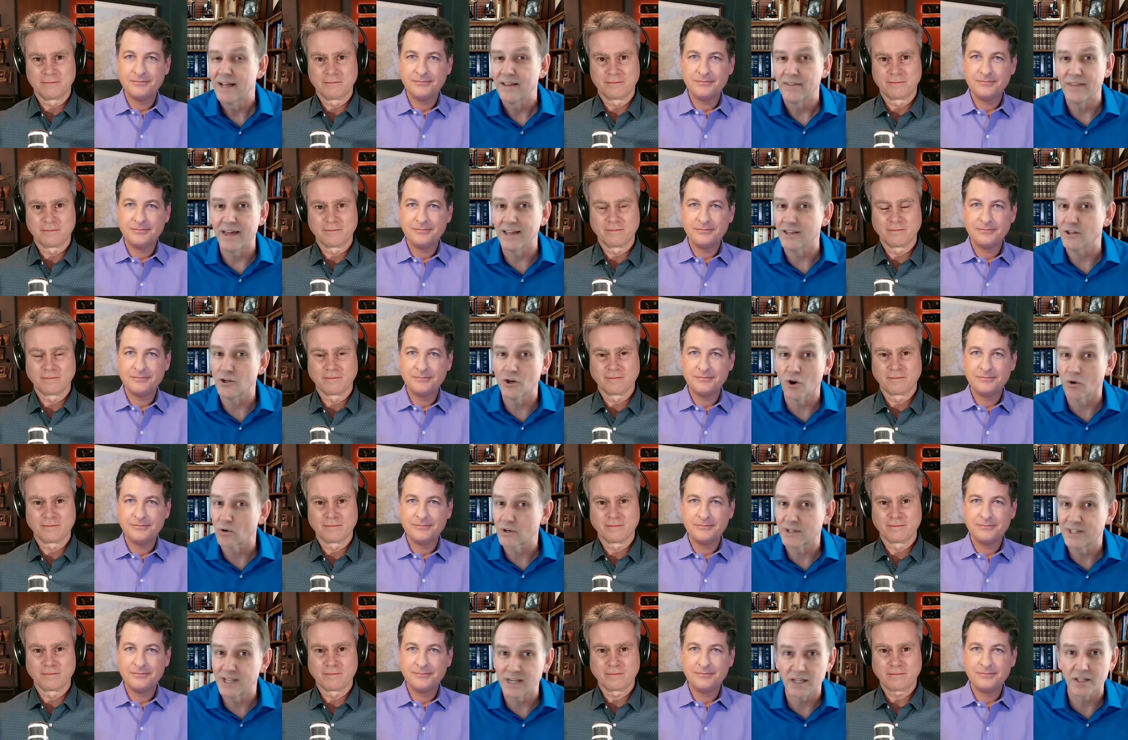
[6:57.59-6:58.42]
Speaker 1: that you
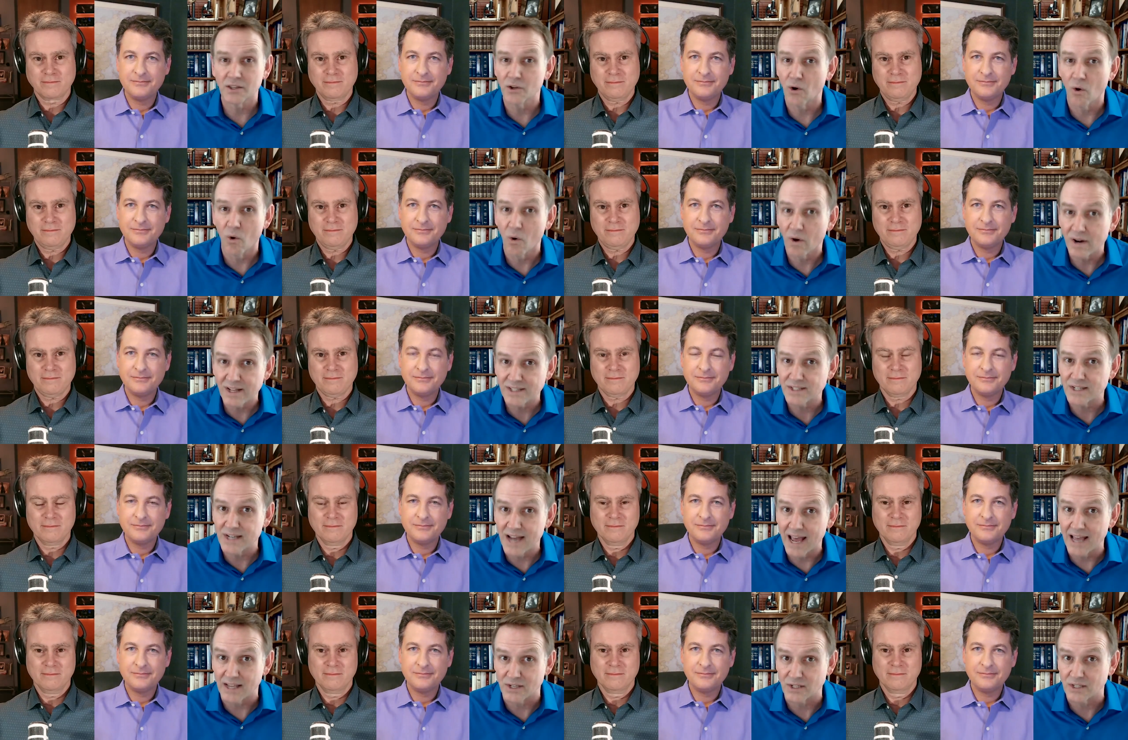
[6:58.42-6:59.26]
don't kick the hornet's
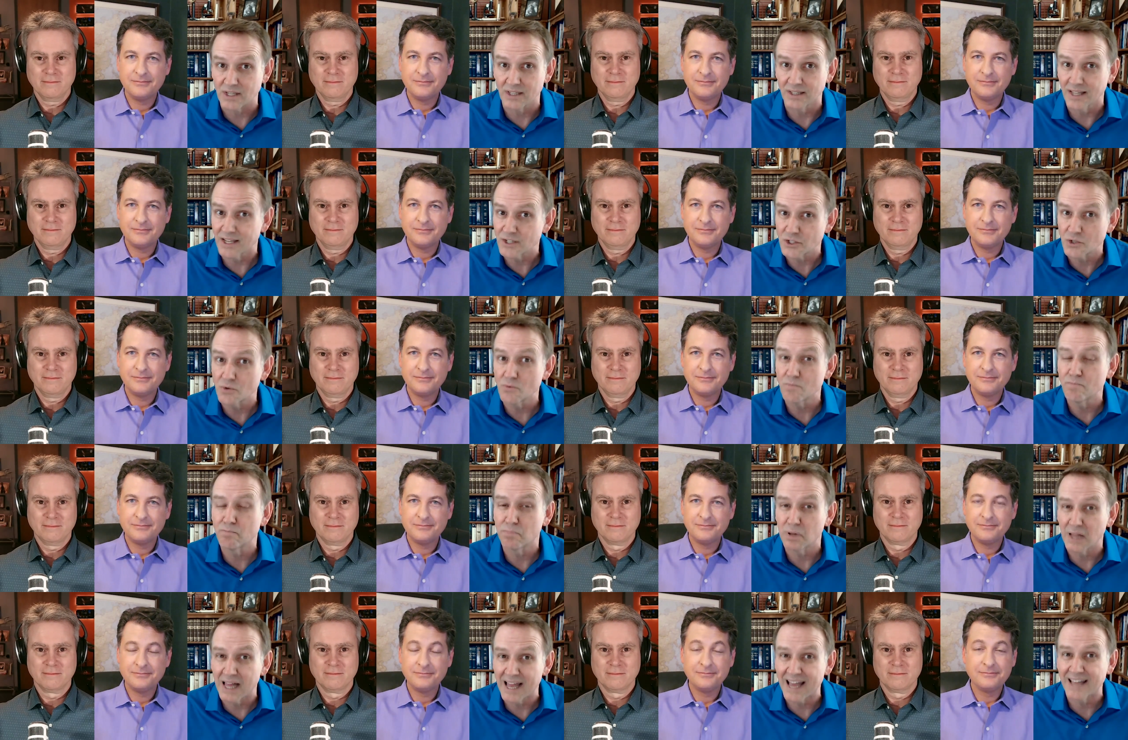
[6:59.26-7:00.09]
nest unless you
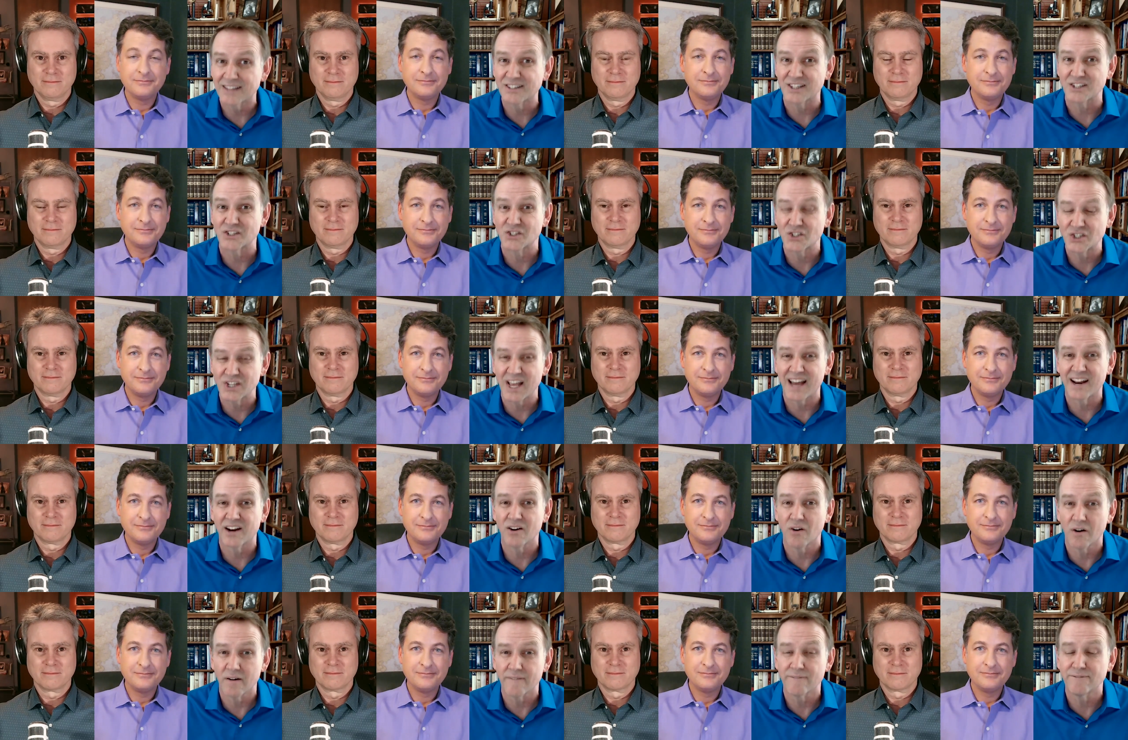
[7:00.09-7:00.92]
plan to set
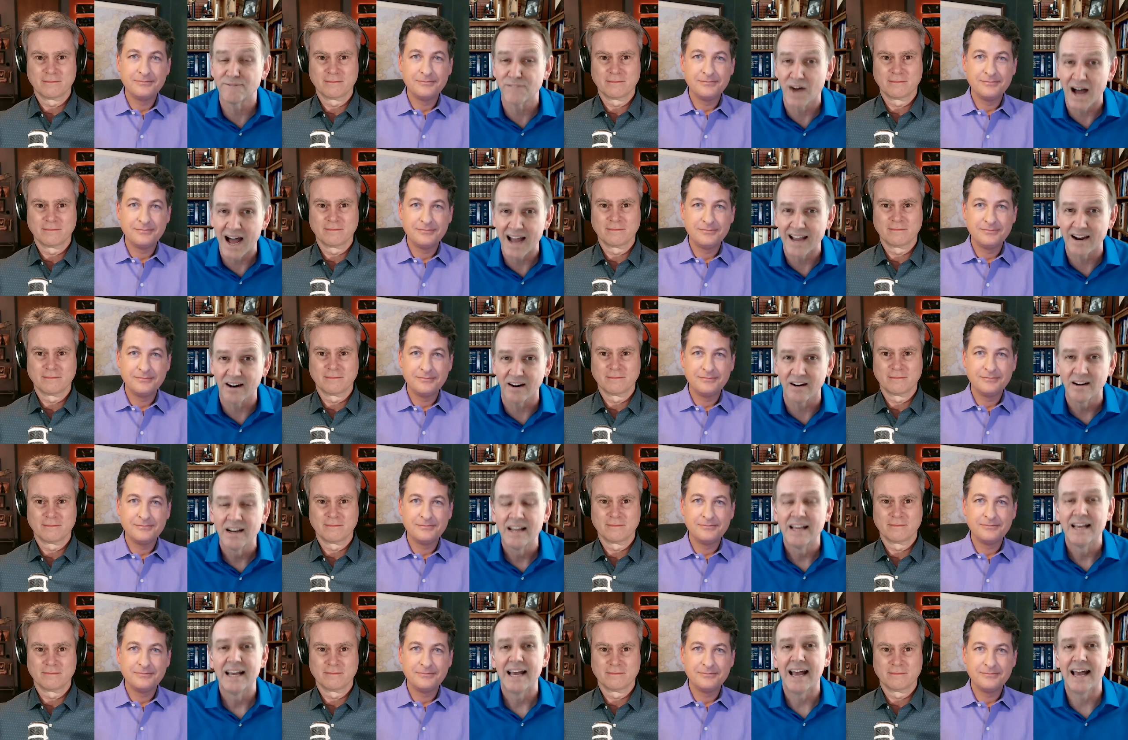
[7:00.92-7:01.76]
it on fire,
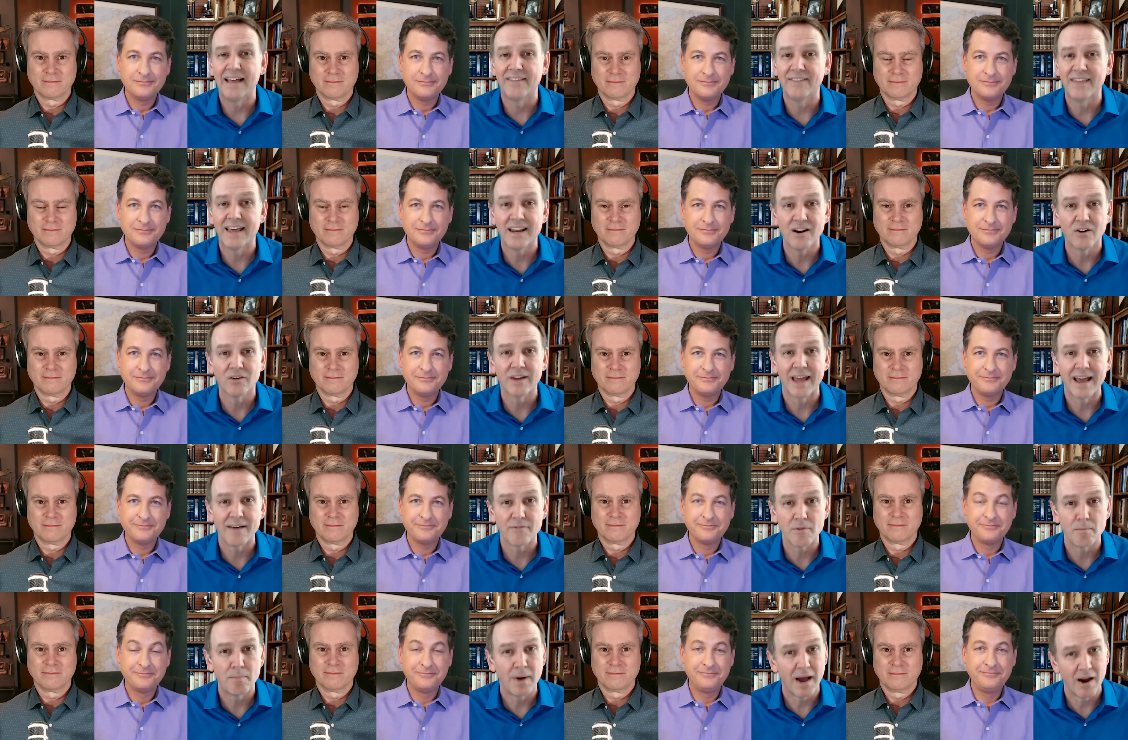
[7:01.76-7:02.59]
and they don't
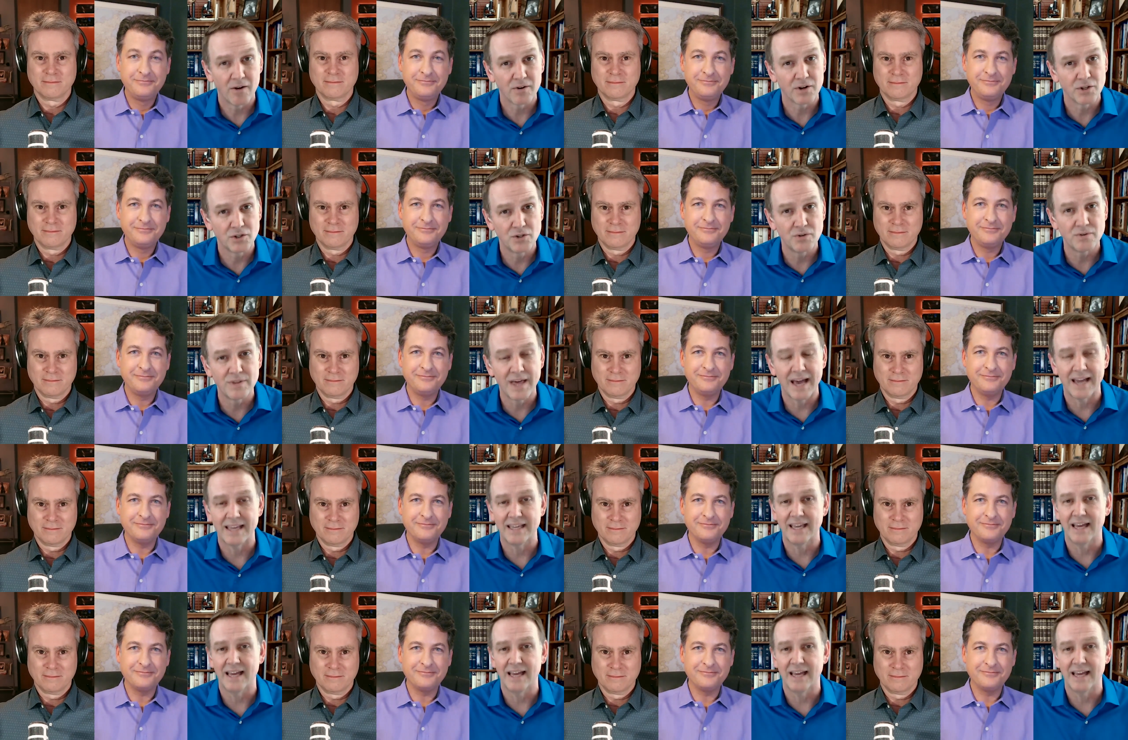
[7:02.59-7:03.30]
have the power to do that